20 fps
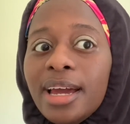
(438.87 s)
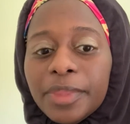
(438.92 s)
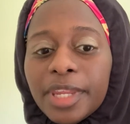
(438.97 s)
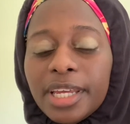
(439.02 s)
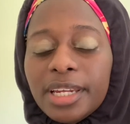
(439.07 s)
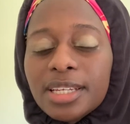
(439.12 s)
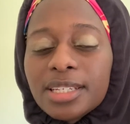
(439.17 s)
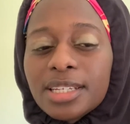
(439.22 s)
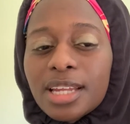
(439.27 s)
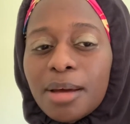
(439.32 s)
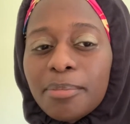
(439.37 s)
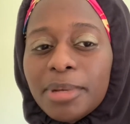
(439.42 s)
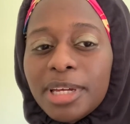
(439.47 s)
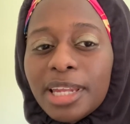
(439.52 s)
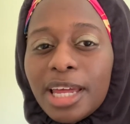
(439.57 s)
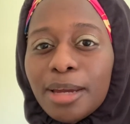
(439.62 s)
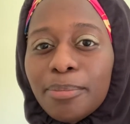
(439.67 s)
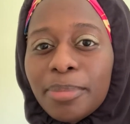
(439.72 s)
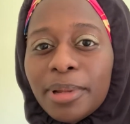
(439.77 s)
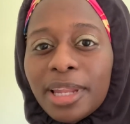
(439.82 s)
and it's not me
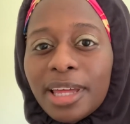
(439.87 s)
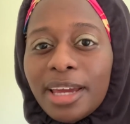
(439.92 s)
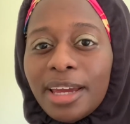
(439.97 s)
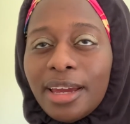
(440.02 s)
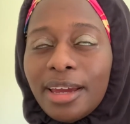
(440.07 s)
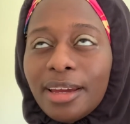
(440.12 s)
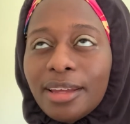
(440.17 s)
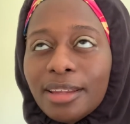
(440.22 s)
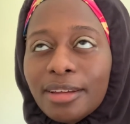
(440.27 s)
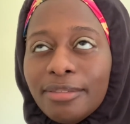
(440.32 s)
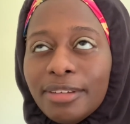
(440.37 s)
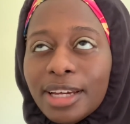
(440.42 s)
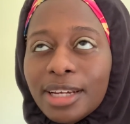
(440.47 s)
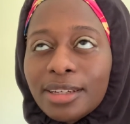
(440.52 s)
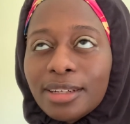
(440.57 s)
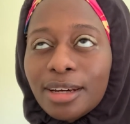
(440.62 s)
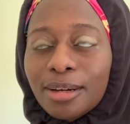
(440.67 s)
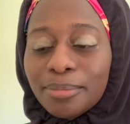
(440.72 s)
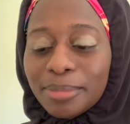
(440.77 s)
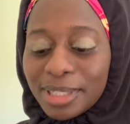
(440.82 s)
like playing the
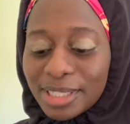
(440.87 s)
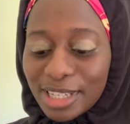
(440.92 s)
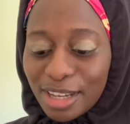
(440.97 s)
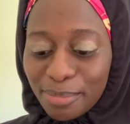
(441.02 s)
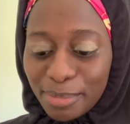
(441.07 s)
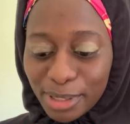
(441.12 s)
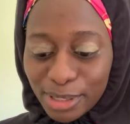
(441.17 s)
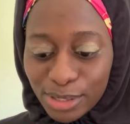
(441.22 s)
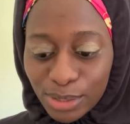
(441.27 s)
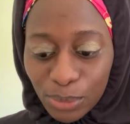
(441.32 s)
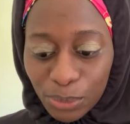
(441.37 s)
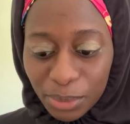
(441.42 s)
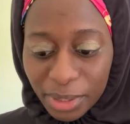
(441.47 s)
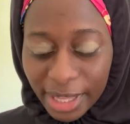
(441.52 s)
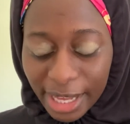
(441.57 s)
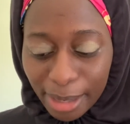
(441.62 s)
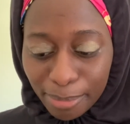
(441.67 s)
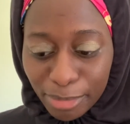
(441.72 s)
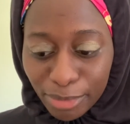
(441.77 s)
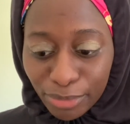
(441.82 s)
victim because I've been told
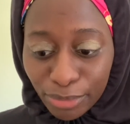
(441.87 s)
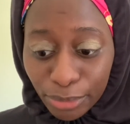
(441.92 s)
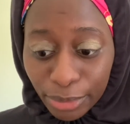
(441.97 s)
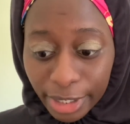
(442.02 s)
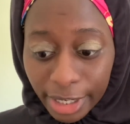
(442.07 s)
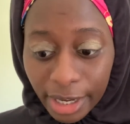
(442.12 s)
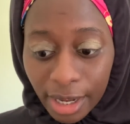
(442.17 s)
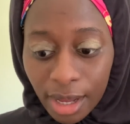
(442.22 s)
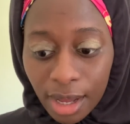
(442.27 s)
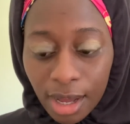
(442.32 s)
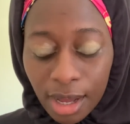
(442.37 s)
that before,